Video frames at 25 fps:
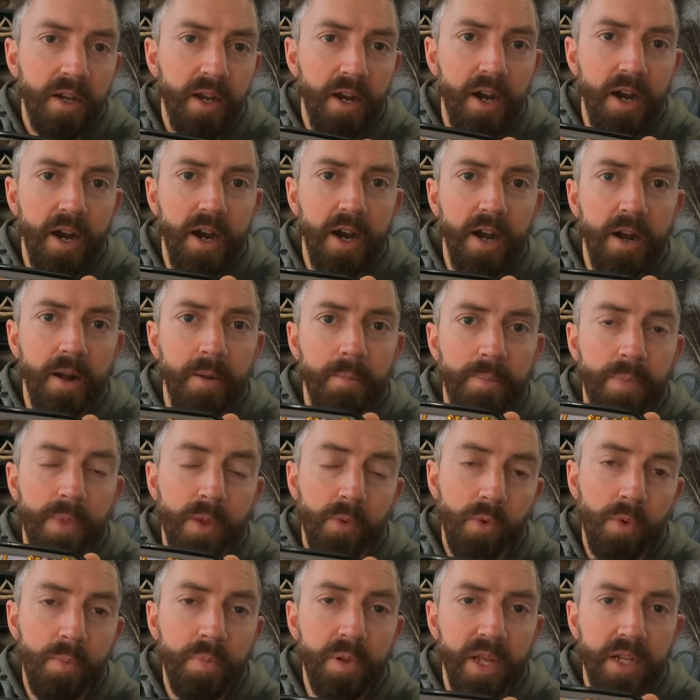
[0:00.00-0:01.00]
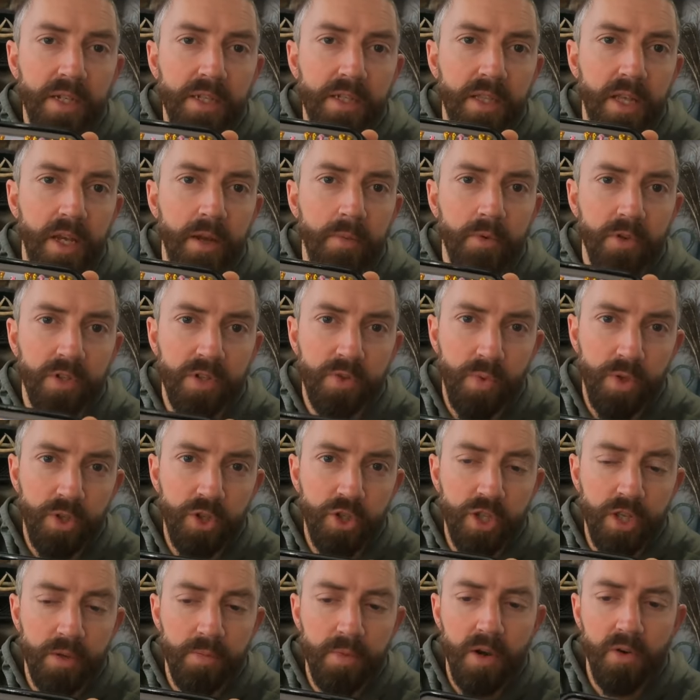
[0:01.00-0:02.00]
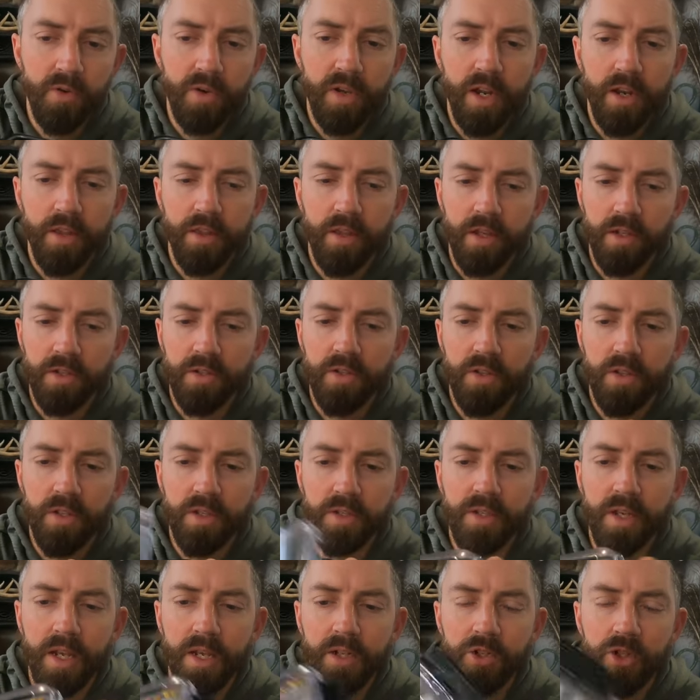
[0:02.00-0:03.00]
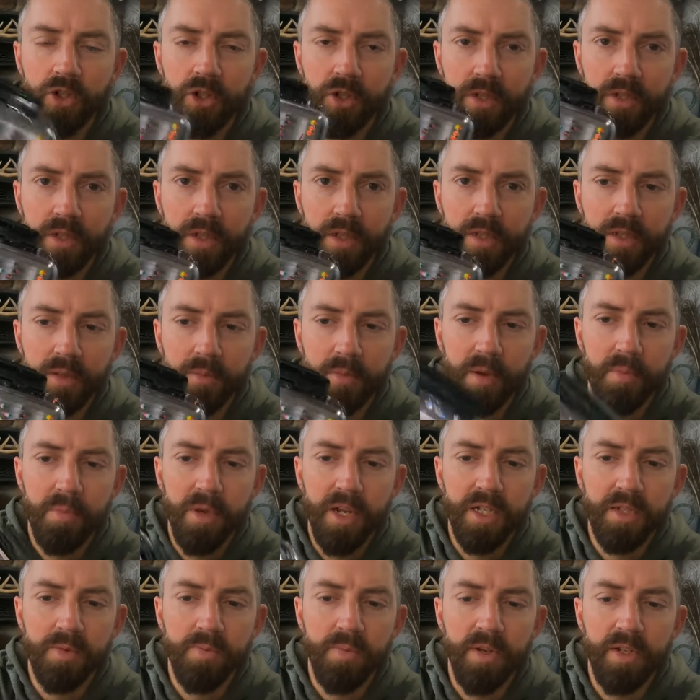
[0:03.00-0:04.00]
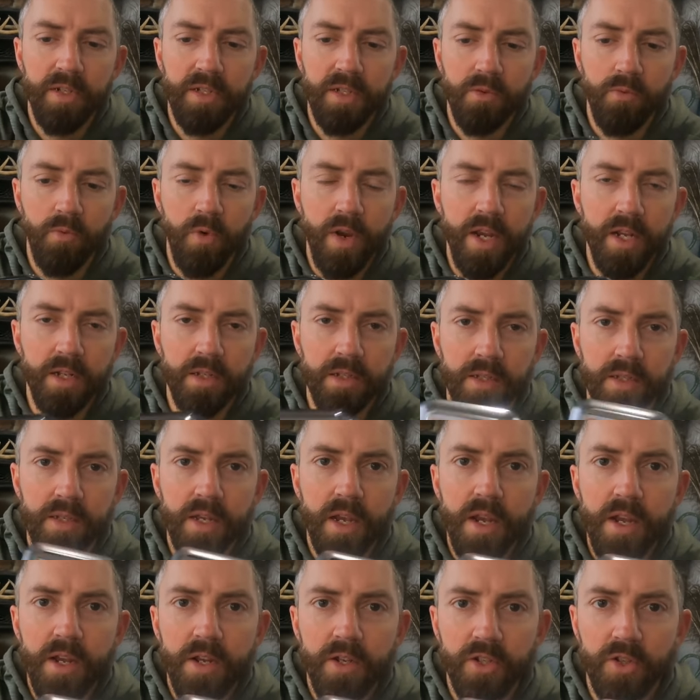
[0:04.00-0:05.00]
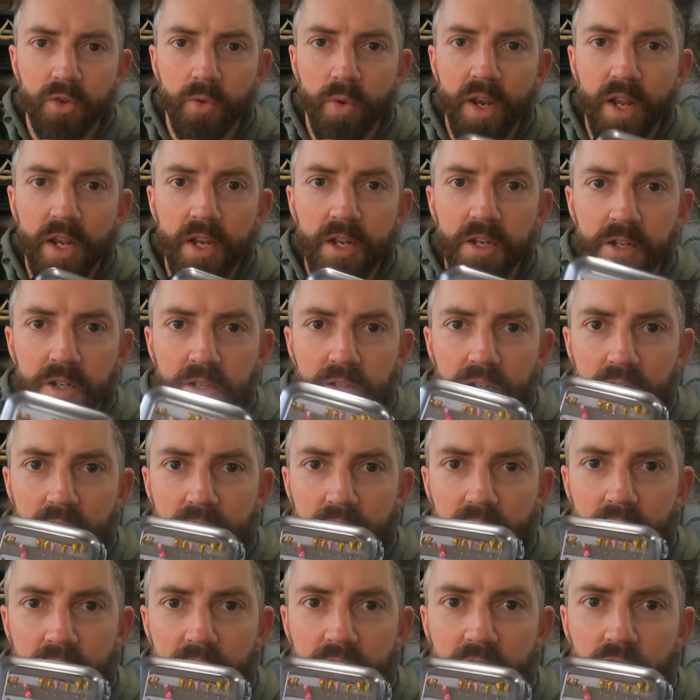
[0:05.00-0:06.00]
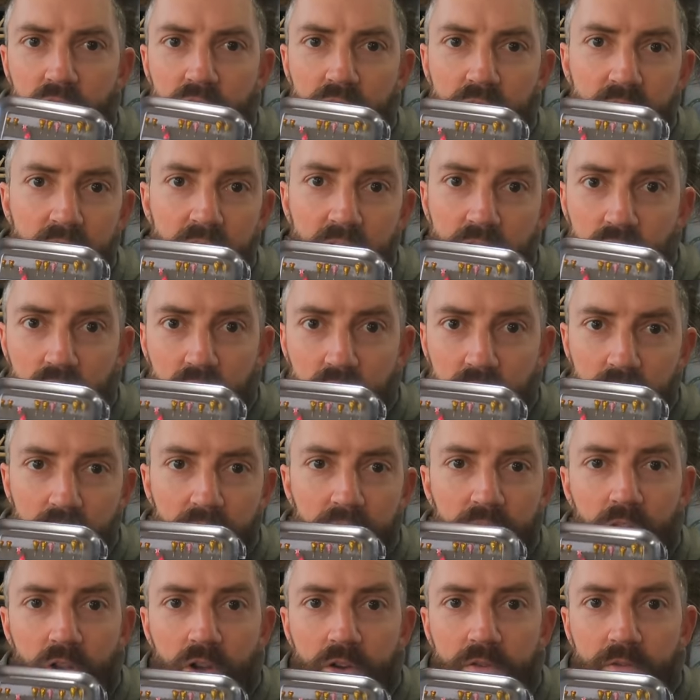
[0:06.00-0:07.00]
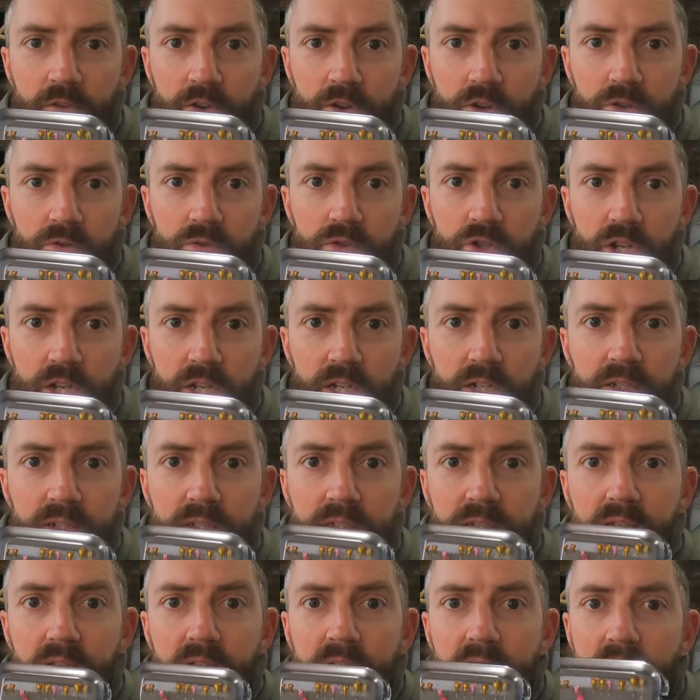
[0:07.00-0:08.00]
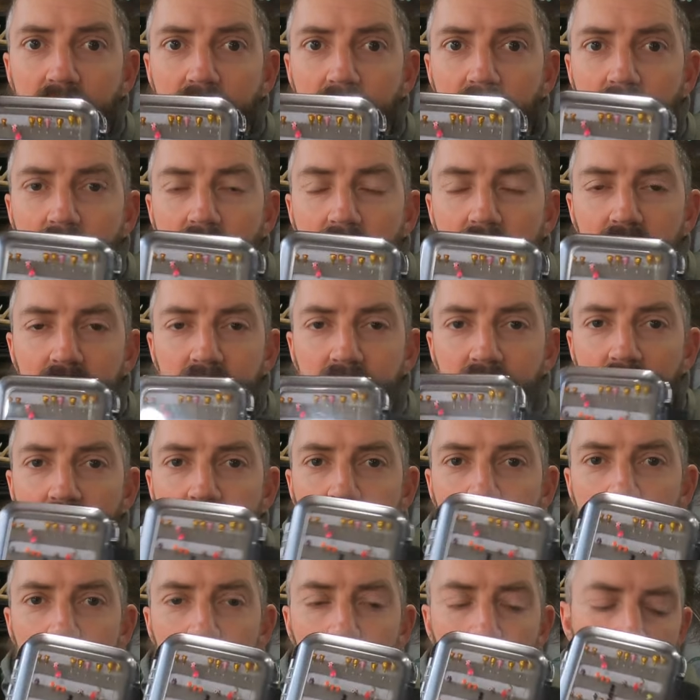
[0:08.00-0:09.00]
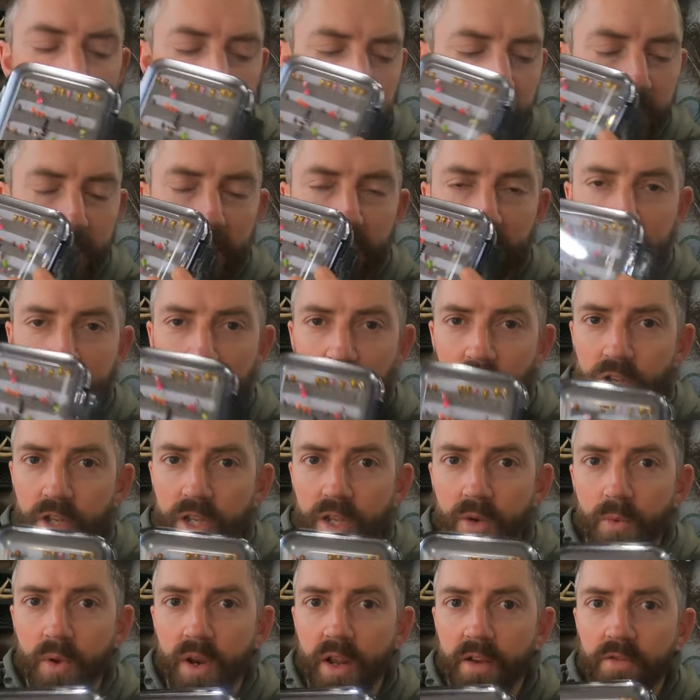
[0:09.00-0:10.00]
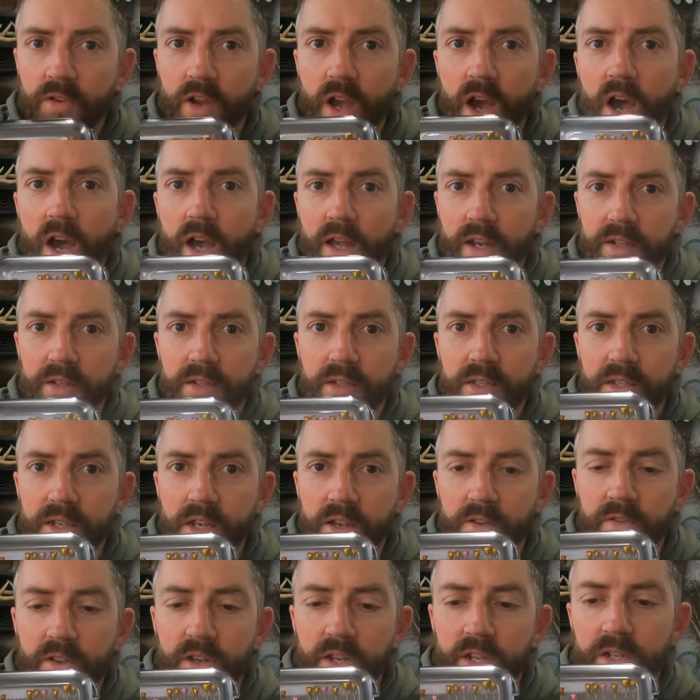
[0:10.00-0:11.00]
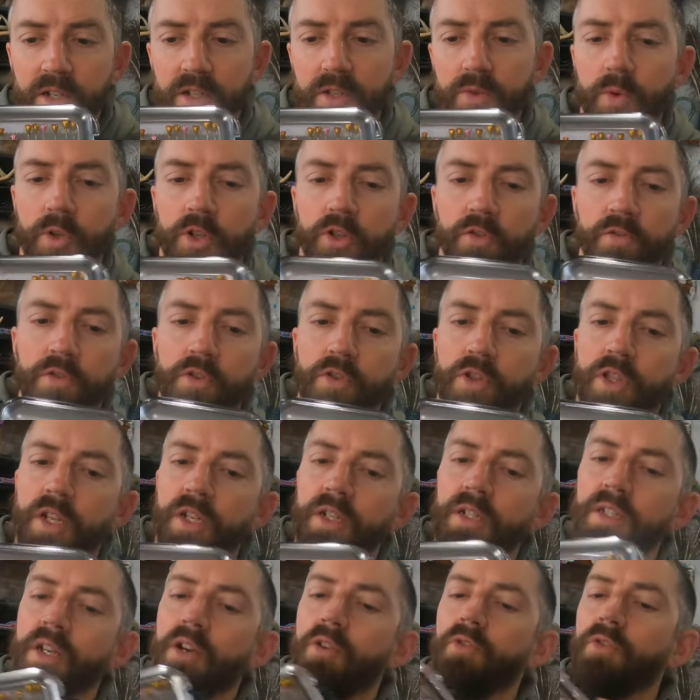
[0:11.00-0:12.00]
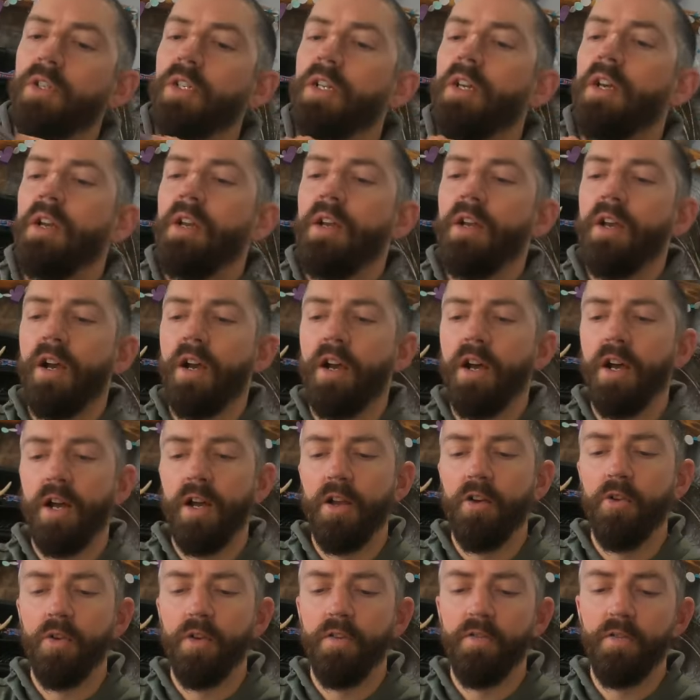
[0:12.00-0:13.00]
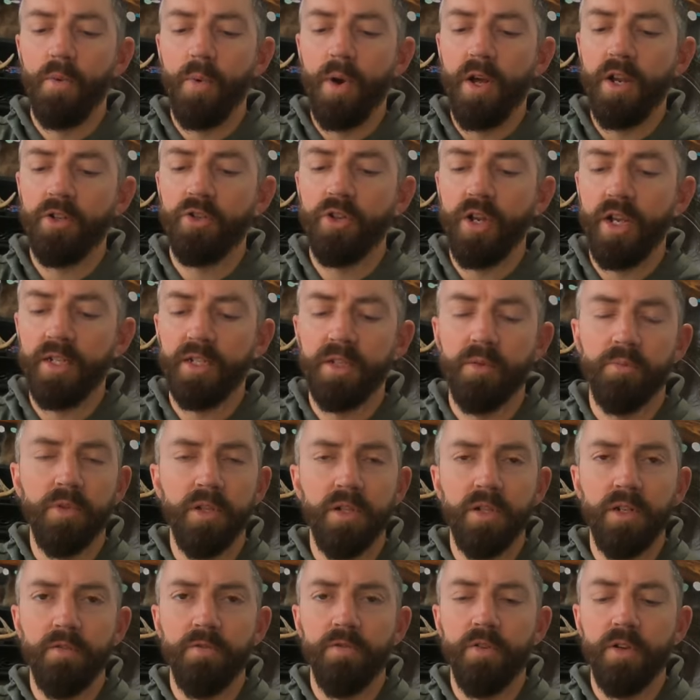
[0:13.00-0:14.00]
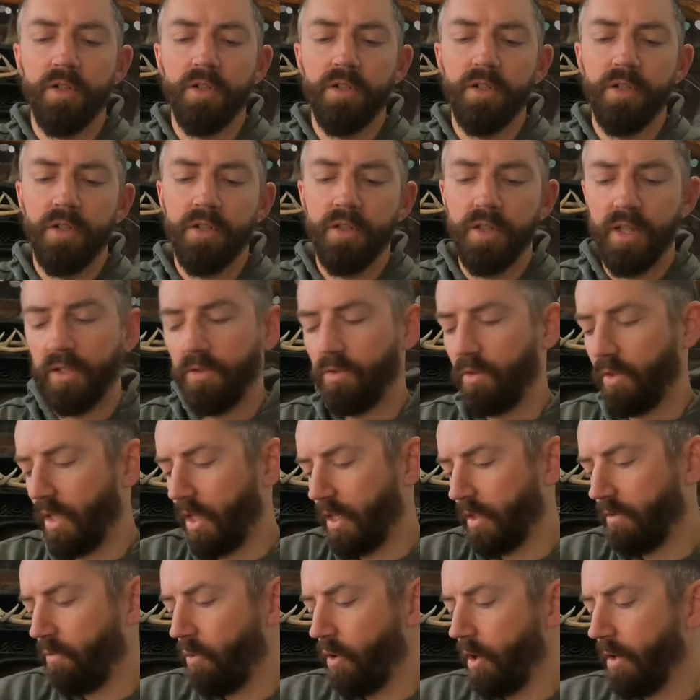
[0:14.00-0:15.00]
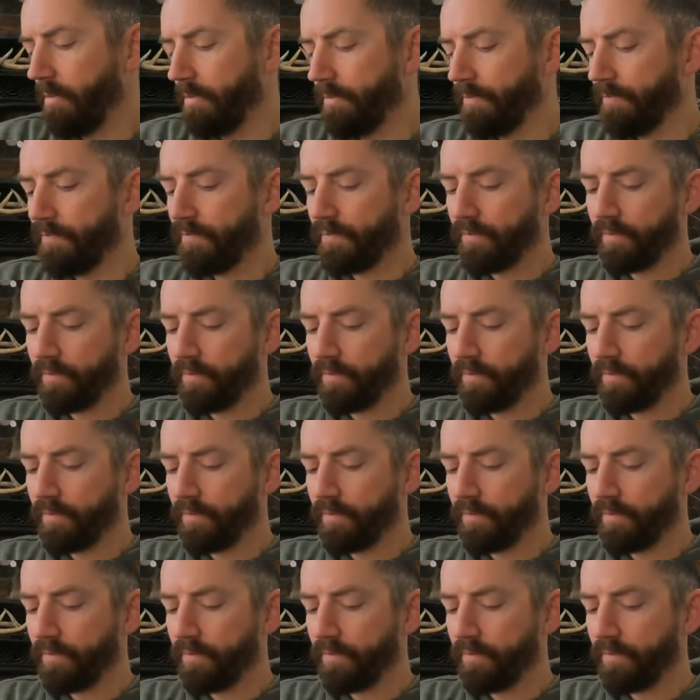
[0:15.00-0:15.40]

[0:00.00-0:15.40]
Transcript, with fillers: um, replace them or switch them out kind of thing. So this actually just sits in my basement and waits so when I need to feel an itch to look for new jigs, uh, then I look at this and look at what I've got and see if I need to switch a few things out uh, or if I want to try something different. That's what that's for.